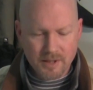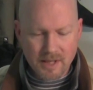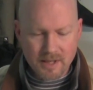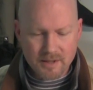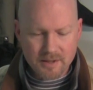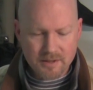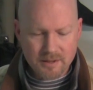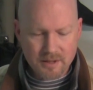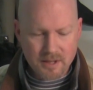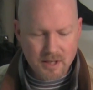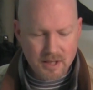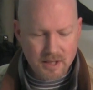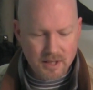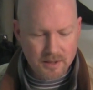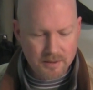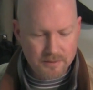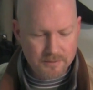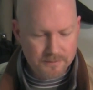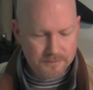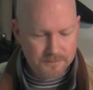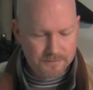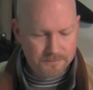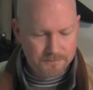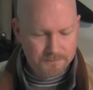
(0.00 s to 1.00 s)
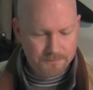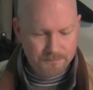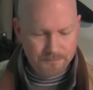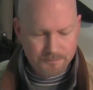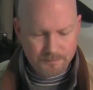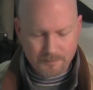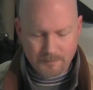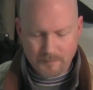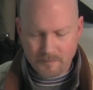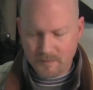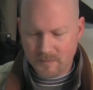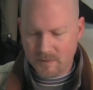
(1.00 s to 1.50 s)
that's kind of
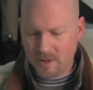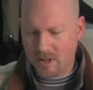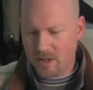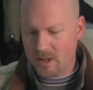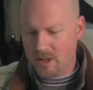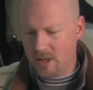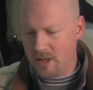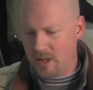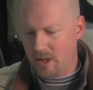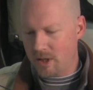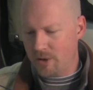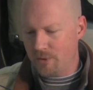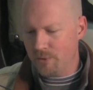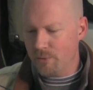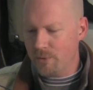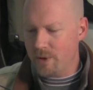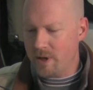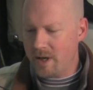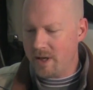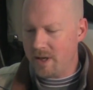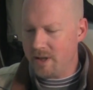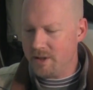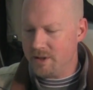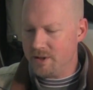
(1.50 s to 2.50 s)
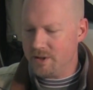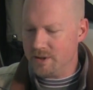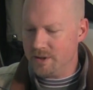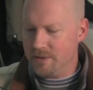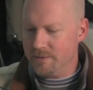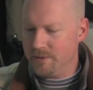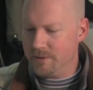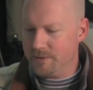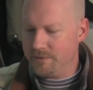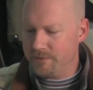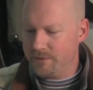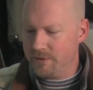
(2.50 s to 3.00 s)
a range
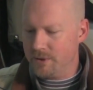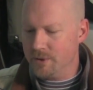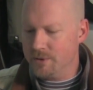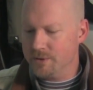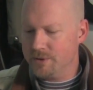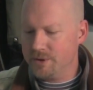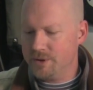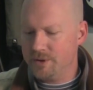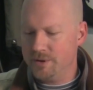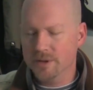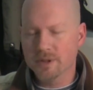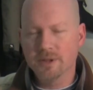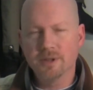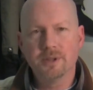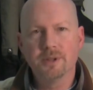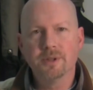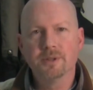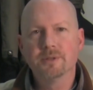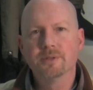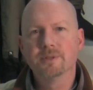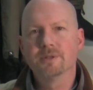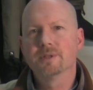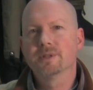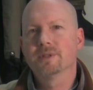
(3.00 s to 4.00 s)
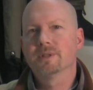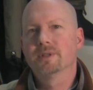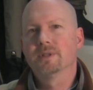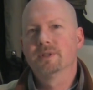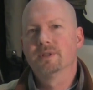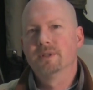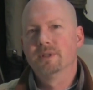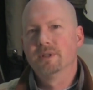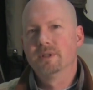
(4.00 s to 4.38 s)
of the floats you can use.